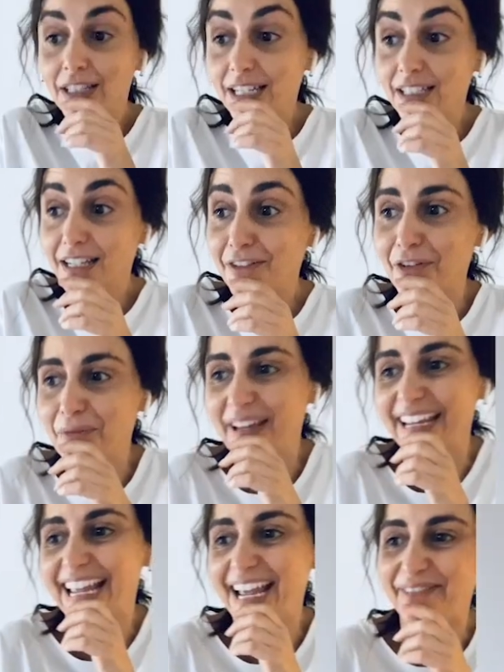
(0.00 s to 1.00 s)
like I'd never
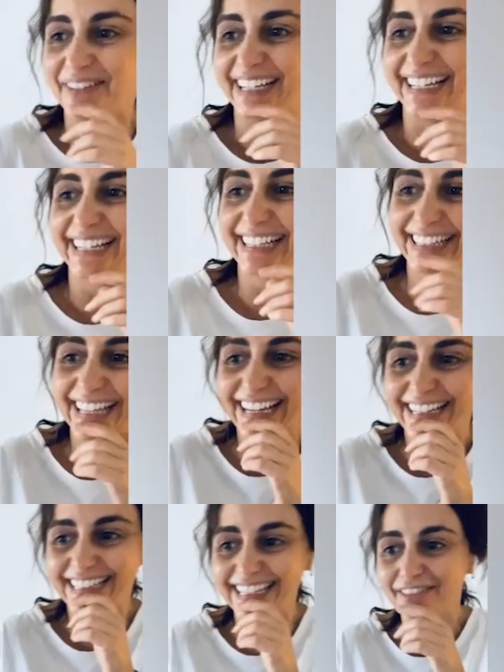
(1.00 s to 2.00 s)
been camping. Like
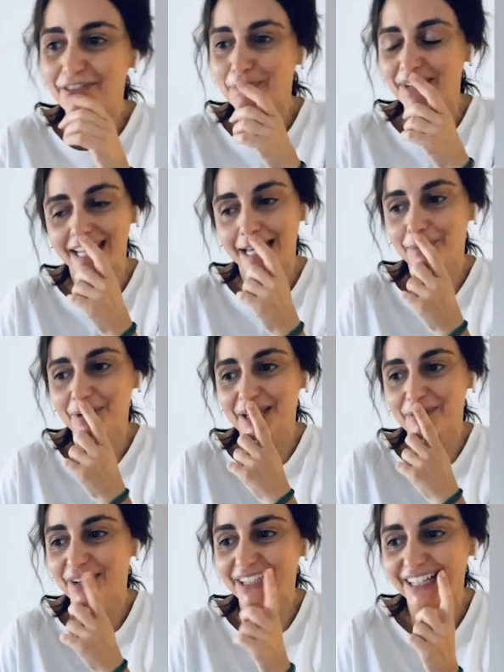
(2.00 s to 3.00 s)
I'd never been camping in
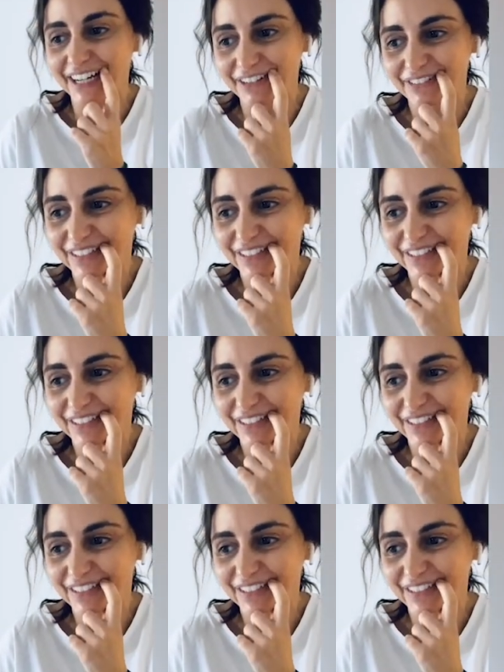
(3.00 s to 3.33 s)
my life.